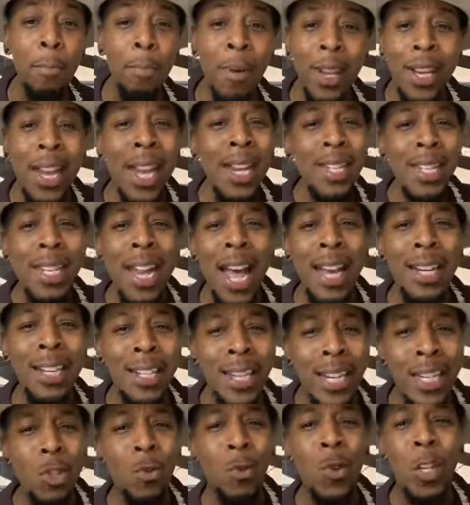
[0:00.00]
But let's
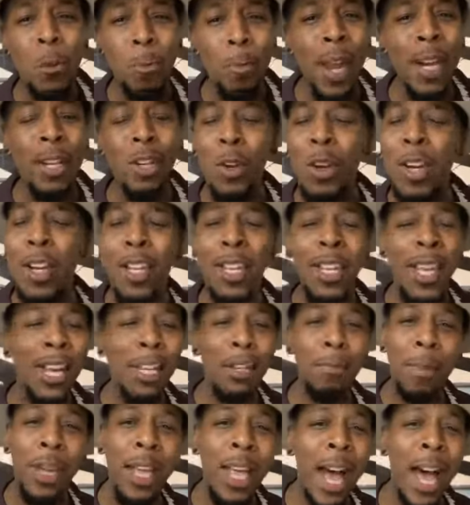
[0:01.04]
not disrespect. You done
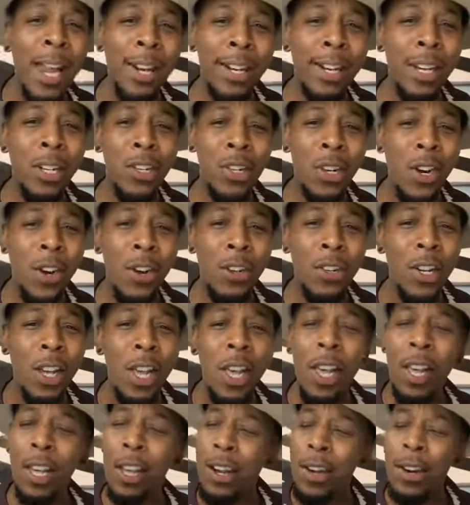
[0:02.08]
kicked me out of the church.
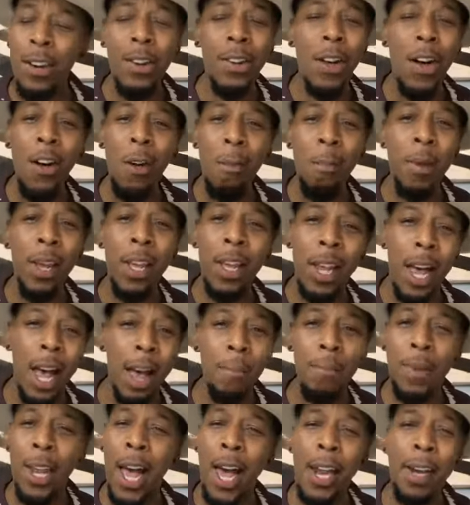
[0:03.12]
You done called me,
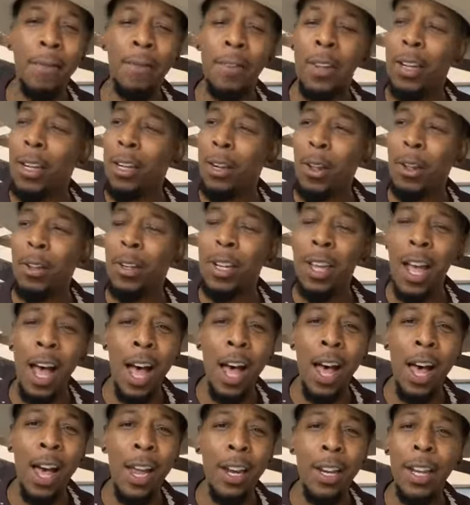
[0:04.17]
I'm not of the Lord,
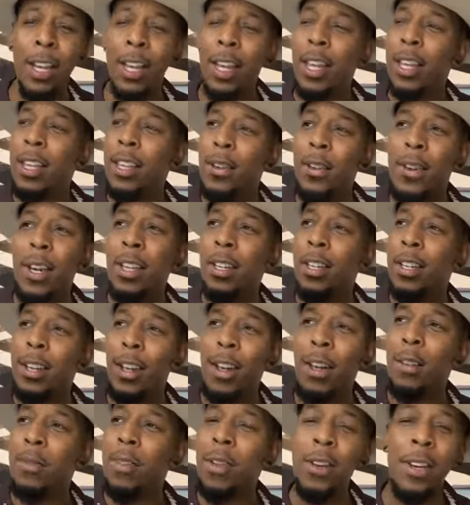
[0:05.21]
God. You didn't
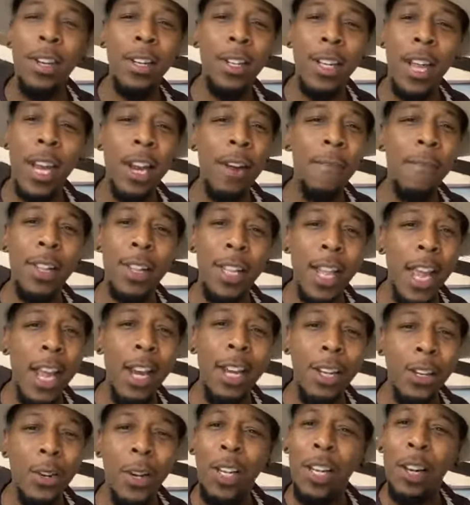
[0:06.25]
call, you done said
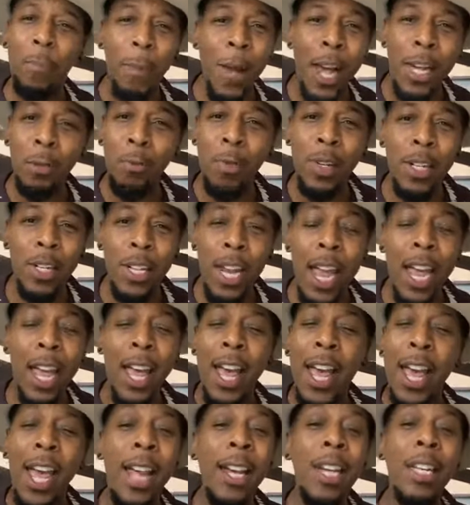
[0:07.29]
everything that you could possibly
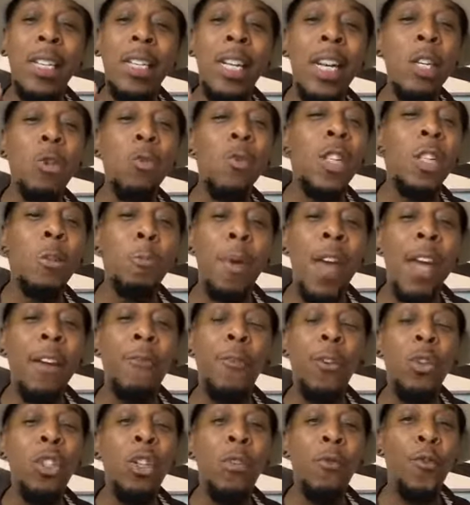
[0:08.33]
say. And it's
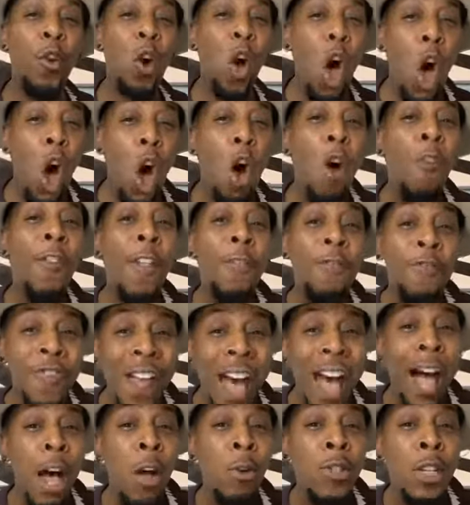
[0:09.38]
disrespectful to, for all the
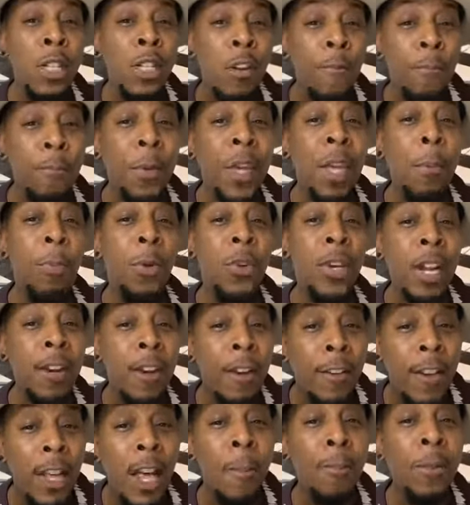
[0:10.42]
thousands of people that
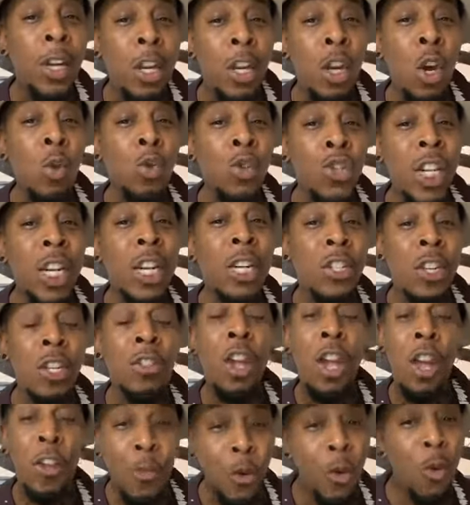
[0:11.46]
have come to know
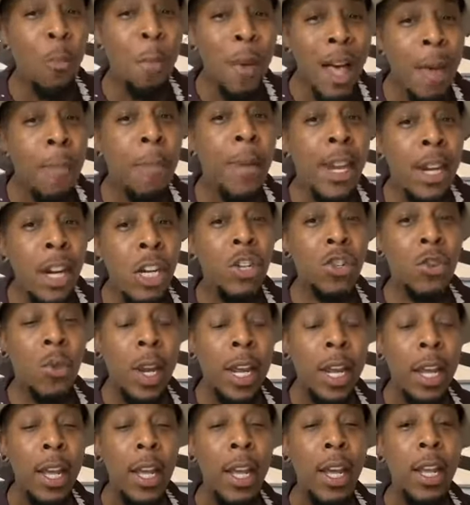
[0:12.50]
Jesus through my
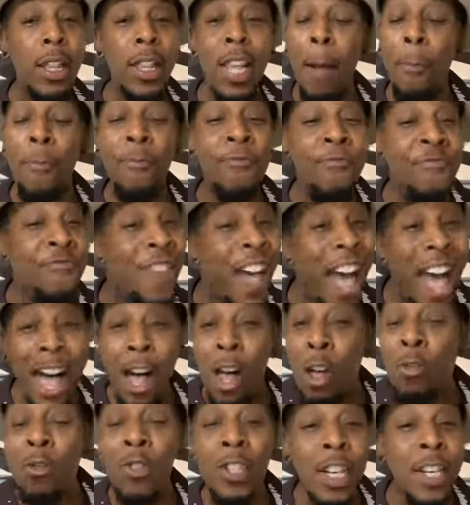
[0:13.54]
ministry. There are
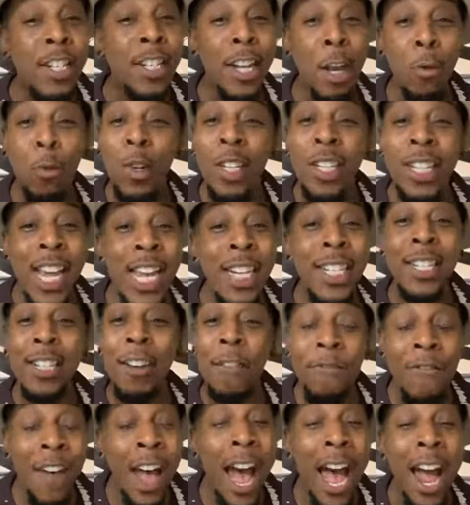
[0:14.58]
thousands that would
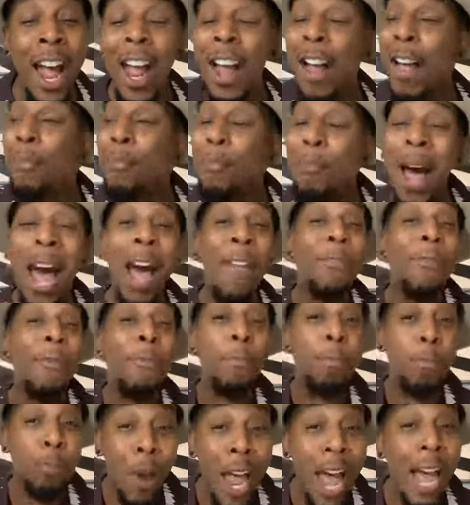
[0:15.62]
testify,
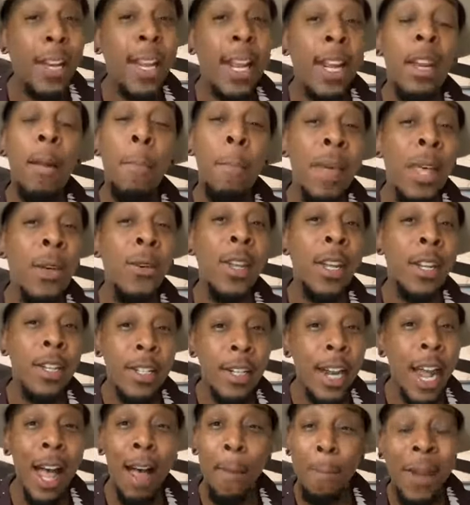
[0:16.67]
by, probably in the
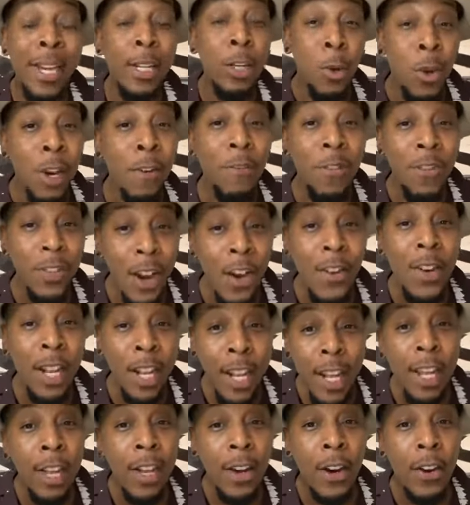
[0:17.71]
millions now. I've been doing it for 30
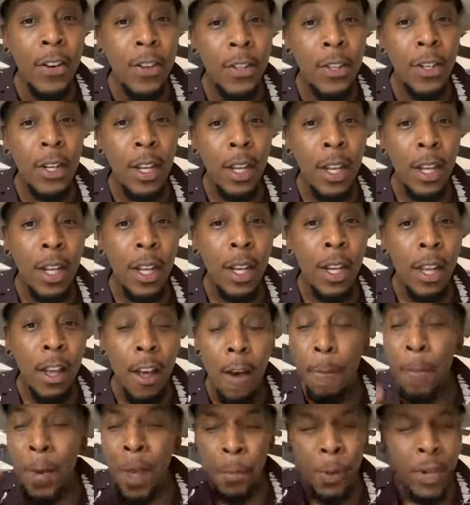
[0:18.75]
years
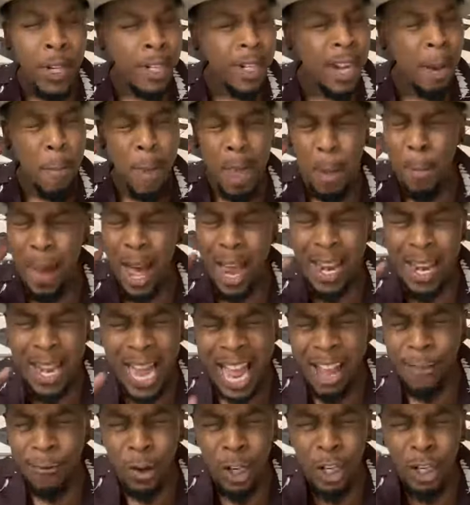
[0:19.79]
of people that said, man, my
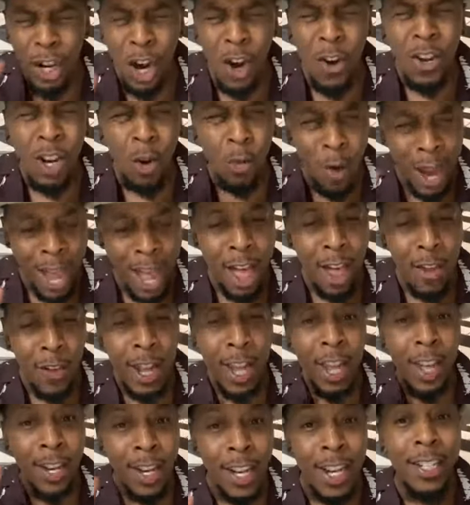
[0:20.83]
life was turned
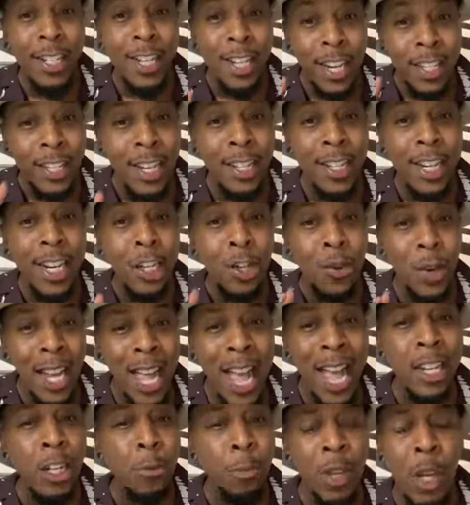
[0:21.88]
around listening to Deitrick
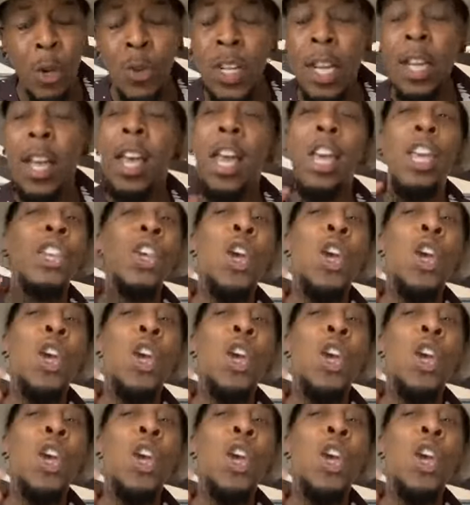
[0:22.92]
Haddon's music.